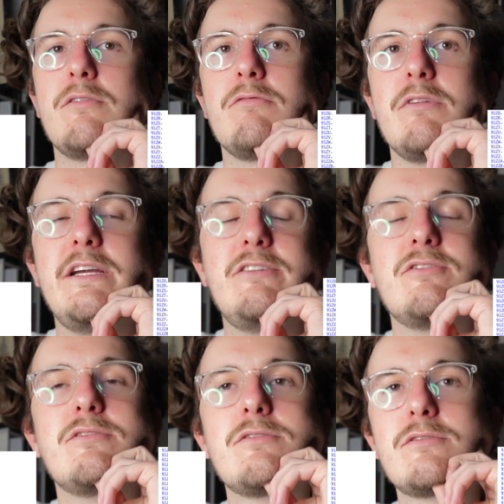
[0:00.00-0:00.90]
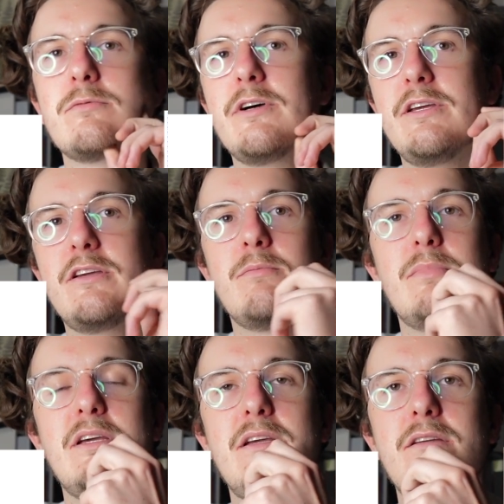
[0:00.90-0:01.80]
of reasons why you can
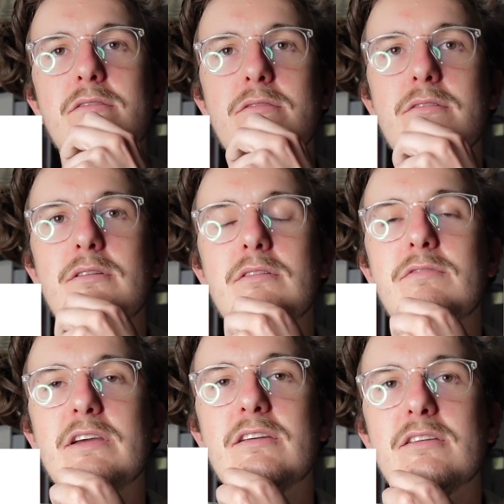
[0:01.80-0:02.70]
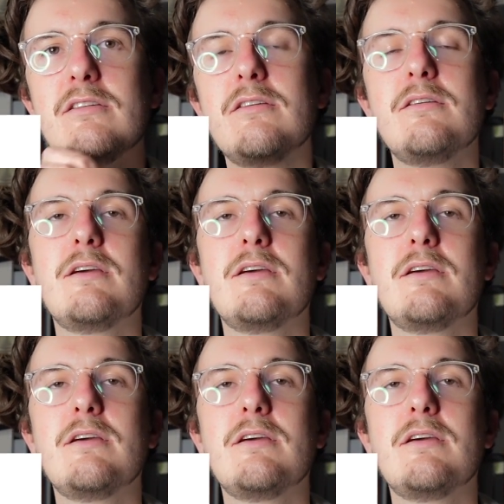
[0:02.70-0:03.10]
be evicted.